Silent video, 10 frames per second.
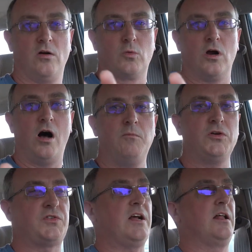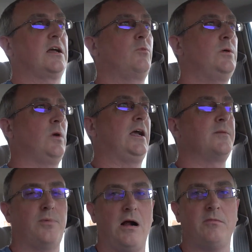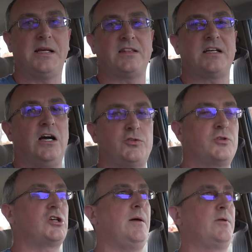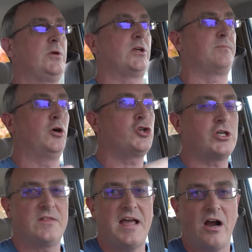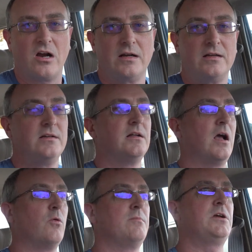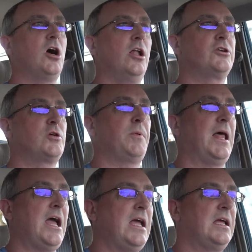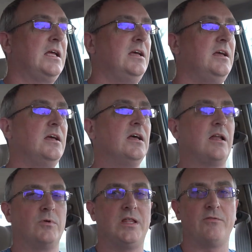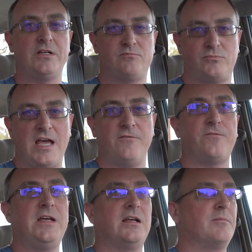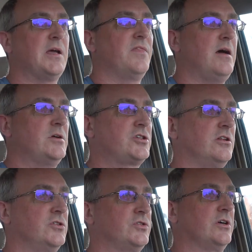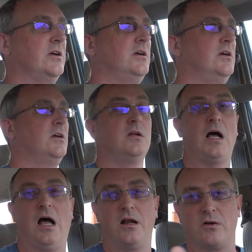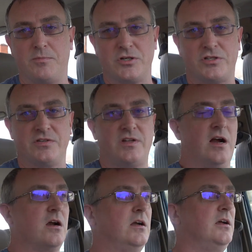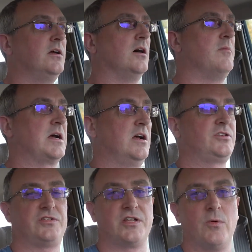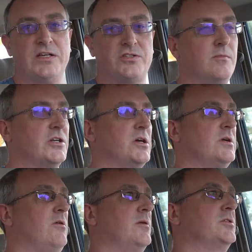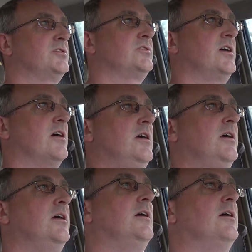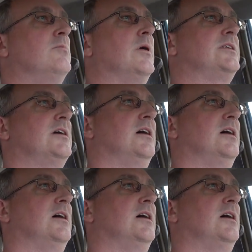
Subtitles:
We're almost there. Like, I could probably get the guys from the shop and we could push it there. I wouldn't be calling AAA. And with every 10 feet, I'm getting that much closer. I don't want to push this there. Oh my gosh, this thing weighs so much, I would not want to push this there. But